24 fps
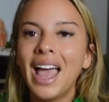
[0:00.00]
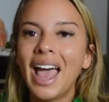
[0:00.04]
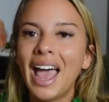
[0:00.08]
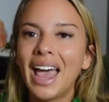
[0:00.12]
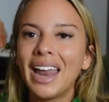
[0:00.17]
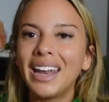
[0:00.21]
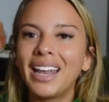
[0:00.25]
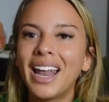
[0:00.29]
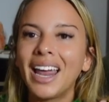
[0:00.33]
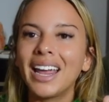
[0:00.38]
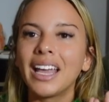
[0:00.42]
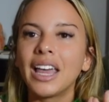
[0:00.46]

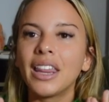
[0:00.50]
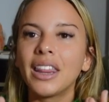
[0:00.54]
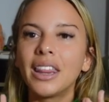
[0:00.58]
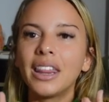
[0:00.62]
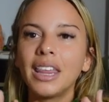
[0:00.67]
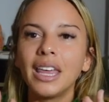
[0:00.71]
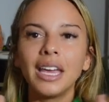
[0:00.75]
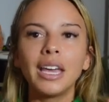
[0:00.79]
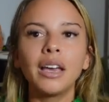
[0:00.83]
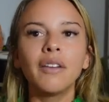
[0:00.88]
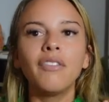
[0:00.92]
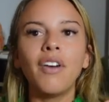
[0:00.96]
And like,
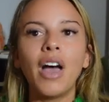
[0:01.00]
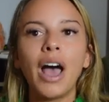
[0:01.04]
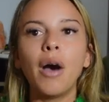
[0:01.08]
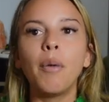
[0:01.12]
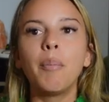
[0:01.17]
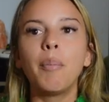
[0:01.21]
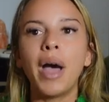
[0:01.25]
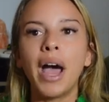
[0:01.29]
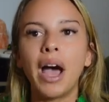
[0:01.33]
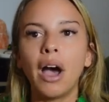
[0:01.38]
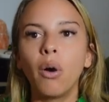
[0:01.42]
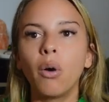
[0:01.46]
think of
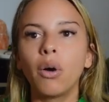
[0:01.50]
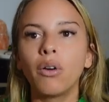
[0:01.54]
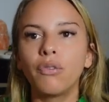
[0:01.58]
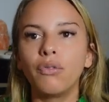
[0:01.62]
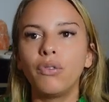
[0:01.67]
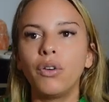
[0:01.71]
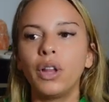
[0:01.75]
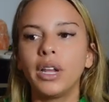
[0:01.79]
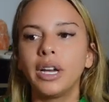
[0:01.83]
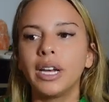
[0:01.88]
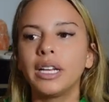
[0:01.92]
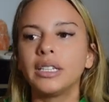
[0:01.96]
how
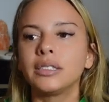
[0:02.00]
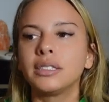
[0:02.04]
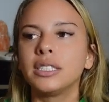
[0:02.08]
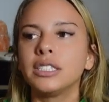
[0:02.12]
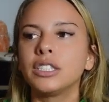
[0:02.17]
powerful it is.